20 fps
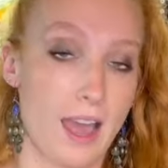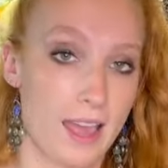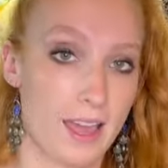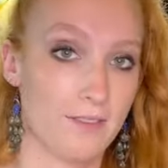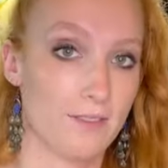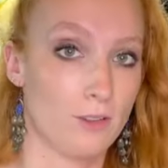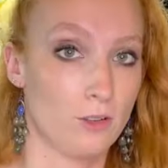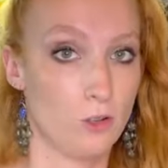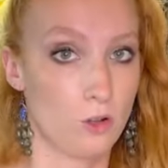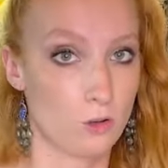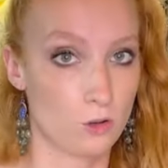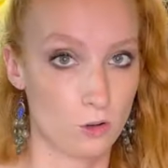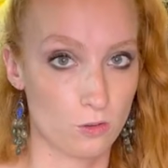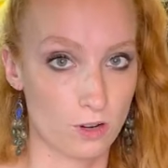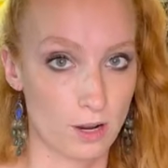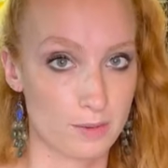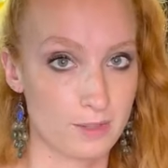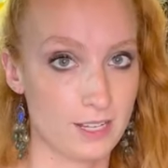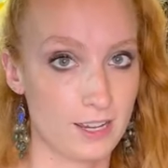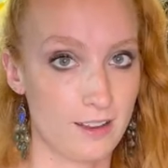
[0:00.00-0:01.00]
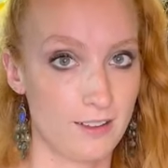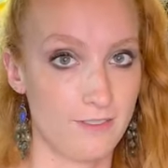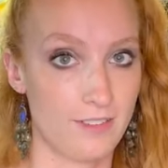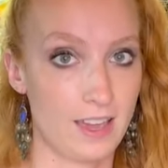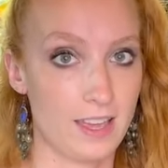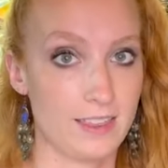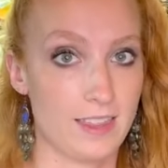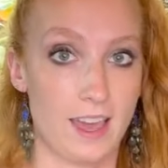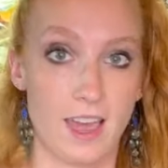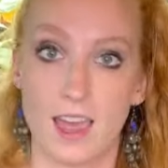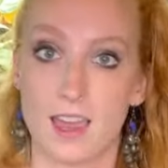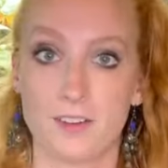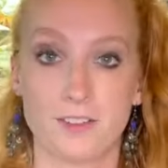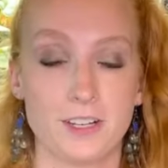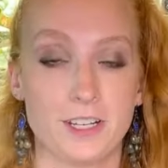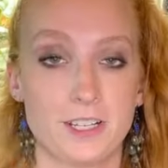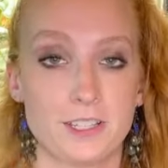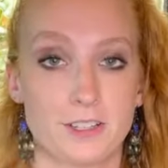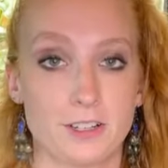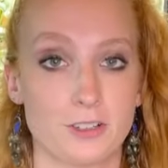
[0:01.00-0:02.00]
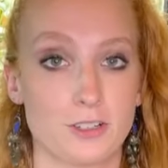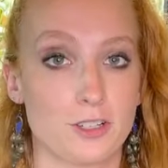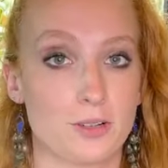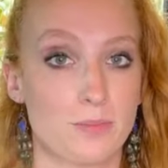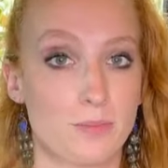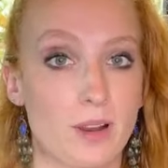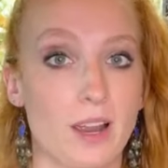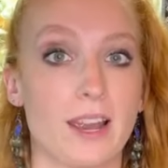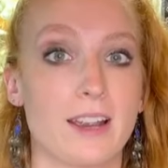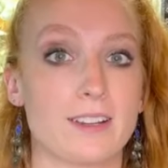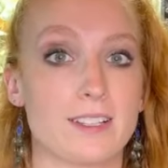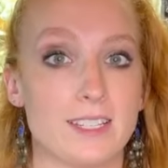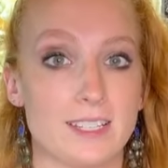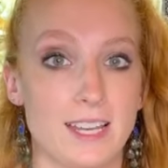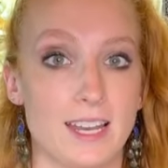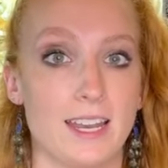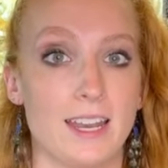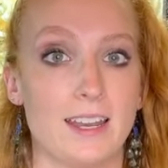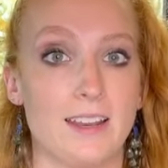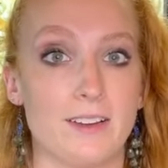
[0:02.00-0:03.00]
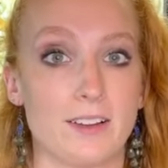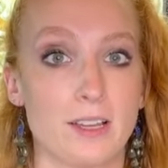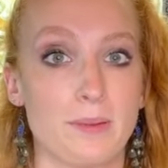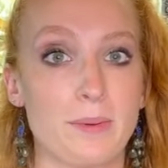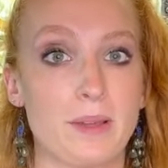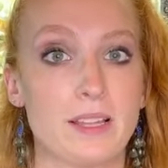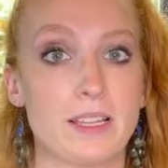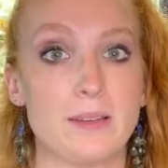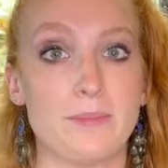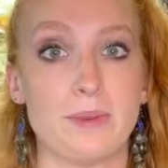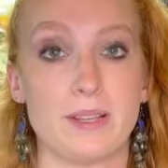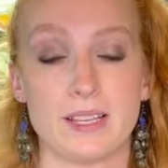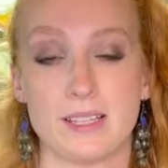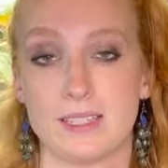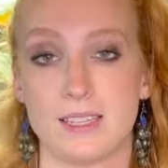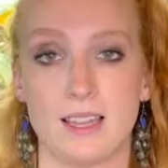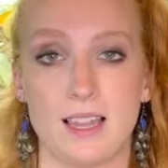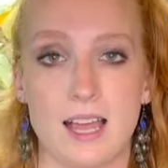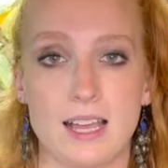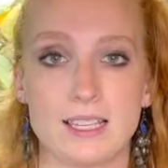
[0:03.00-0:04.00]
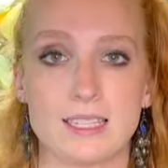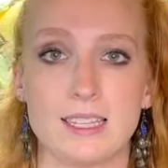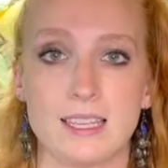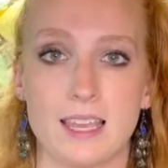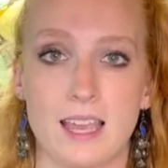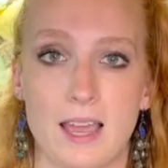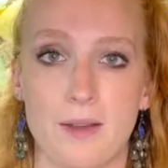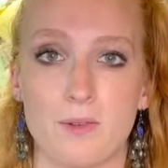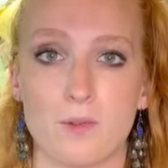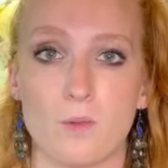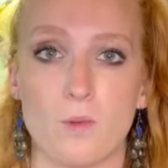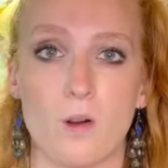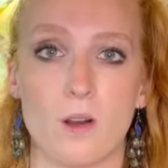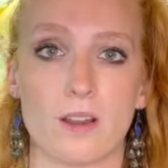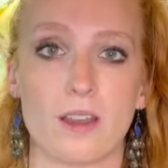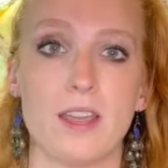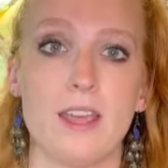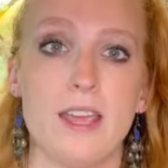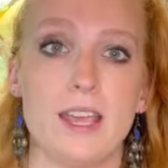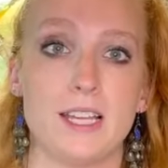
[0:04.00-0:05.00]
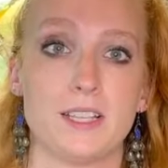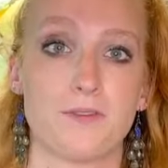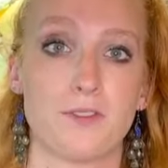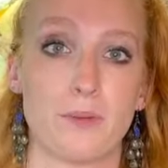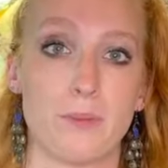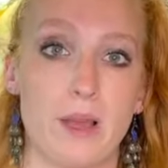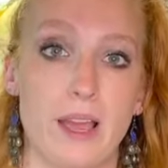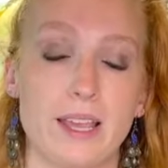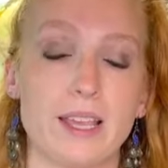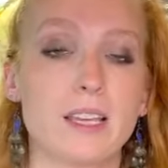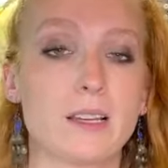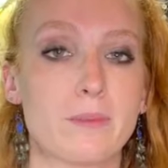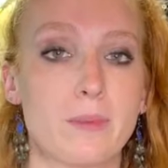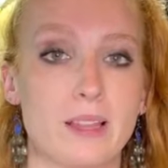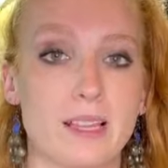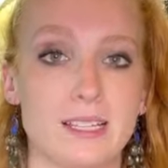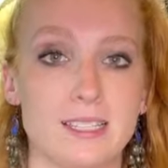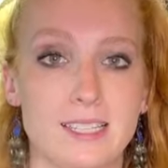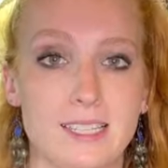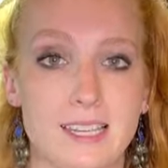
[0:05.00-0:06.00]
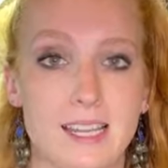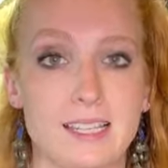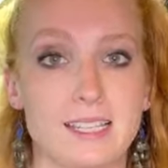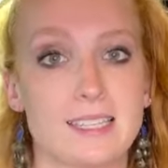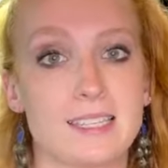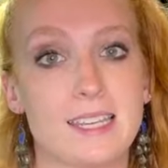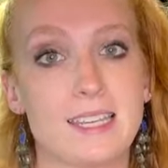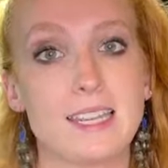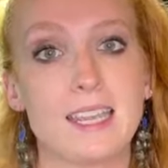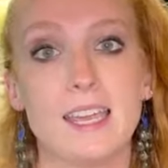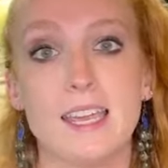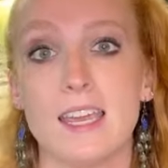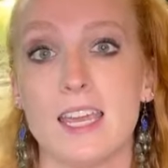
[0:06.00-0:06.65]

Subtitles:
I have a local reptile vet that I researched prior to getting a chameleon, because the last thing I would want is for my chameleon to get sick